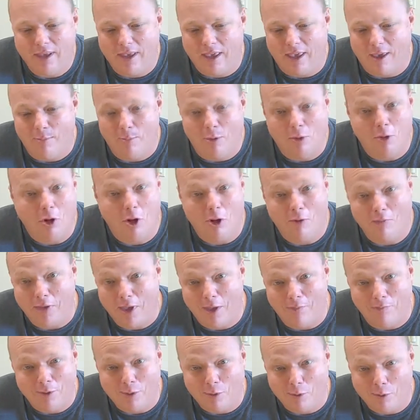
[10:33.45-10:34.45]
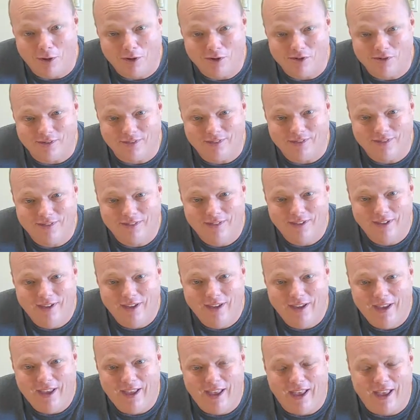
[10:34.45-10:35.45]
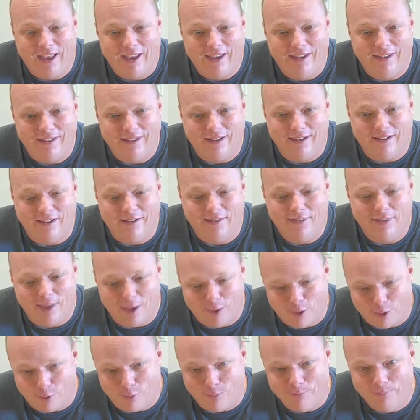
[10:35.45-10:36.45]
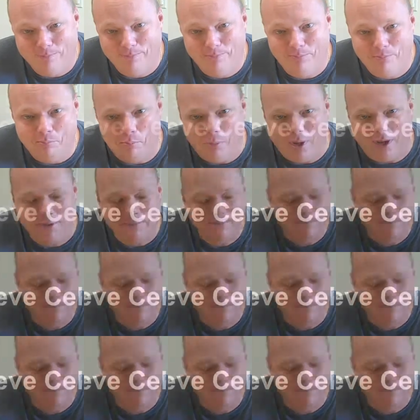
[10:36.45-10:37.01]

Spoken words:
Give them a call if you have any questions, and thank you. Bye.